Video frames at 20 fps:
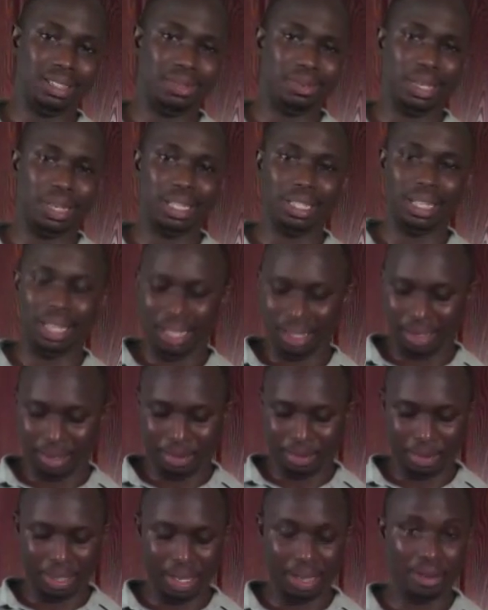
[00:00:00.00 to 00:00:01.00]
what, like
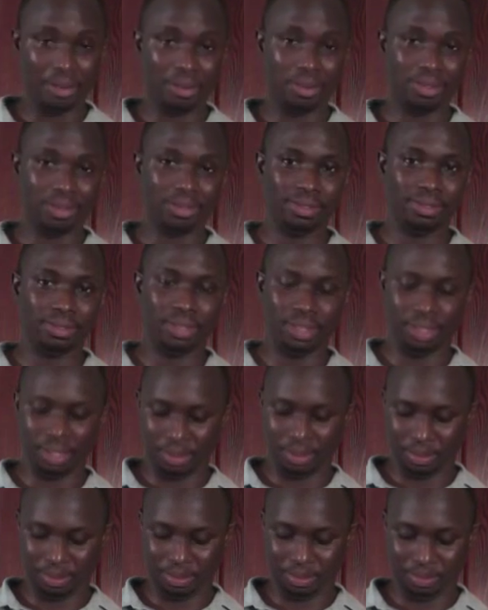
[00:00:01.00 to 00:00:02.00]
potatoes
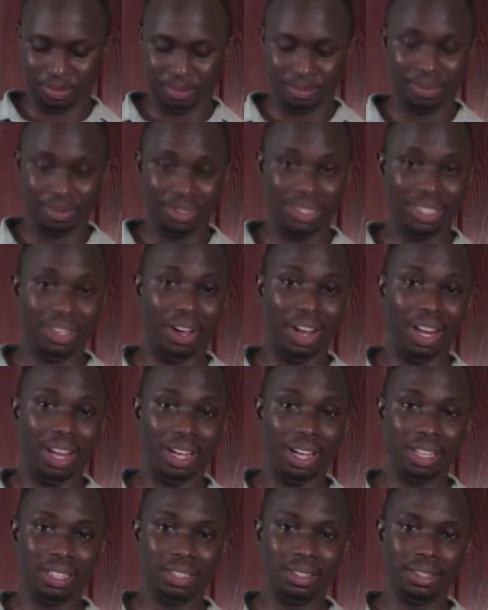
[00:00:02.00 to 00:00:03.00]
for
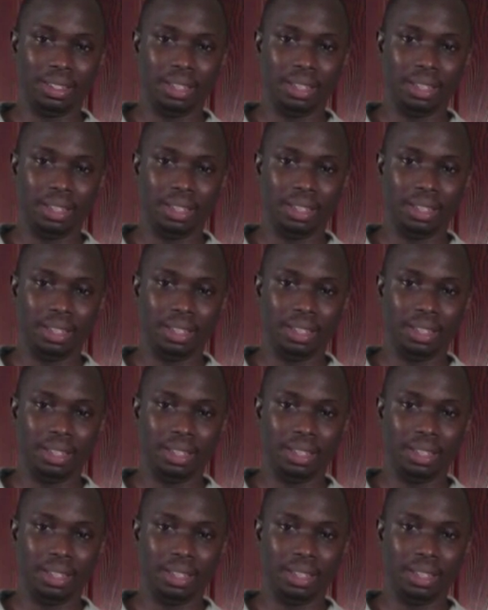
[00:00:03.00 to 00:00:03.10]
$1?